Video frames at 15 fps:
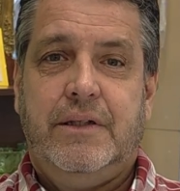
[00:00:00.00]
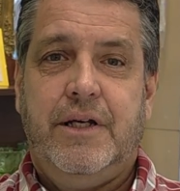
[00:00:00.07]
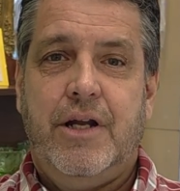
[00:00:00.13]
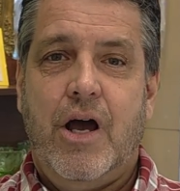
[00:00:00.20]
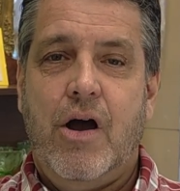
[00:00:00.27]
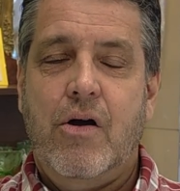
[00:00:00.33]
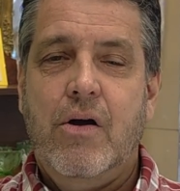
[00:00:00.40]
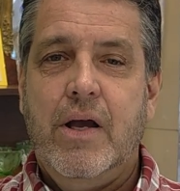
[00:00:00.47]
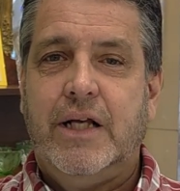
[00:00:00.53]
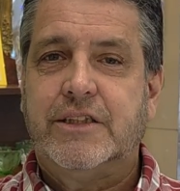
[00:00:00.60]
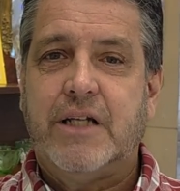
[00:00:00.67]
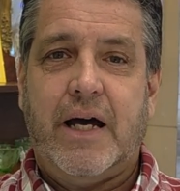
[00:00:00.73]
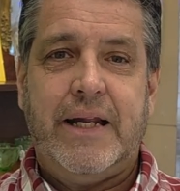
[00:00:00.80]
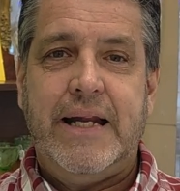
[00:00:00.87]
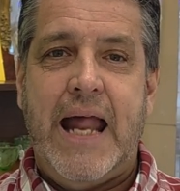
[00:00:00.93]
You know,
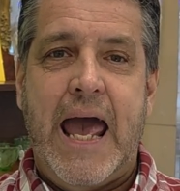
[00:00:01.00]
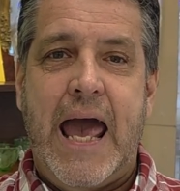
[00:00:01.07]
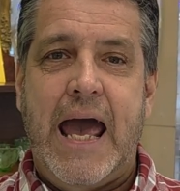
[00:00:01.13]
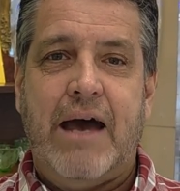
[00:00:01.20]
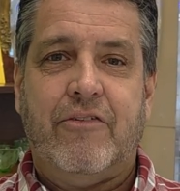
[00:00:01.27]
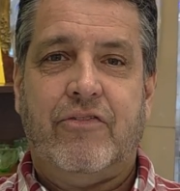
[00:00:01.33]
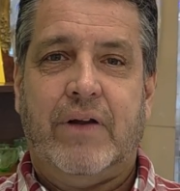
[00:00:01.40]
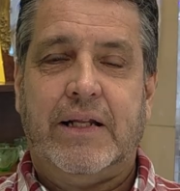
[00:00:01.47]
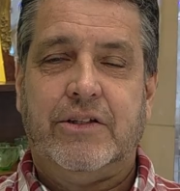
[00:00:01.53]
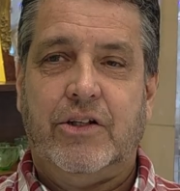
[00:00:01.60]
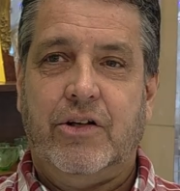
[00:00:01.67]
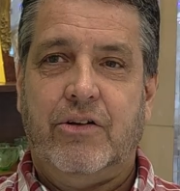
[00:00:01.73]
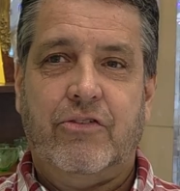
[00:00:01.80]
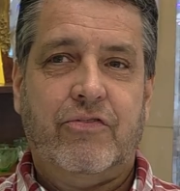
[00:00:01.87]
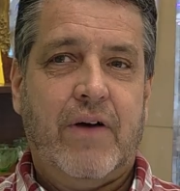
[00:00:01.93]
it's cut in half. Like
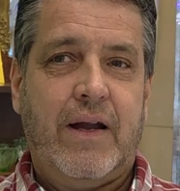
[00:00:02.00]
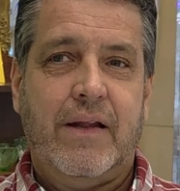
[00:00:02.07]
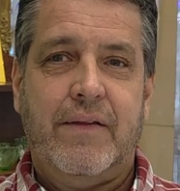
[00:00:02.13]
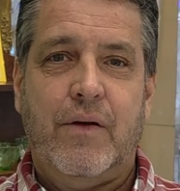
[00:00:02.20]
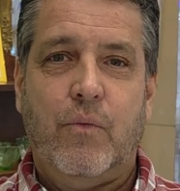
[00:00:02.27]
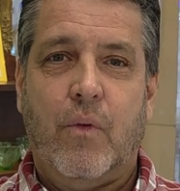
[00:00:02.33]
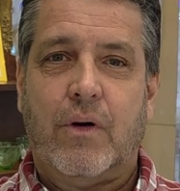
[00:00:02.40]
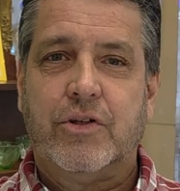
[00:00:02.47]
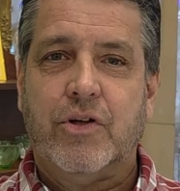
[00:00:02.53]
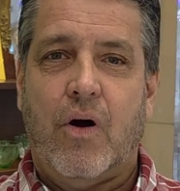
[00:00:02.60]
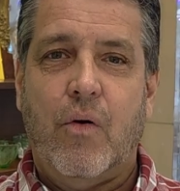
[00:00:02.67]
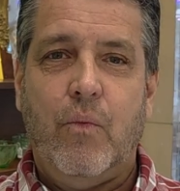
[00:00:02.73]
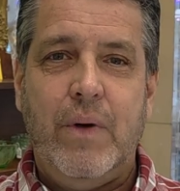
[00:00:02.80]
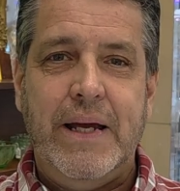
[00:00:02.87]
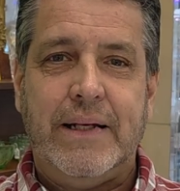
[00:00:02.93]
the little fellow that worked
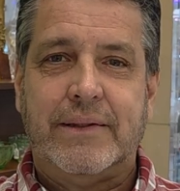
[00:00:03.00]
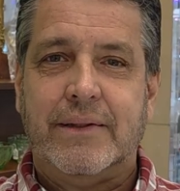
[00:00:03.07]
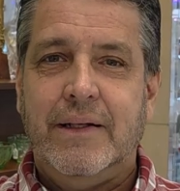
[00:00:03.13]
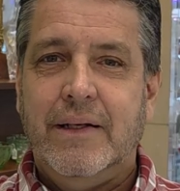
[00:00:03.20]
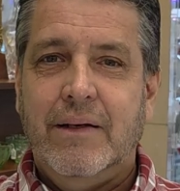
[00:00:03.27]
all week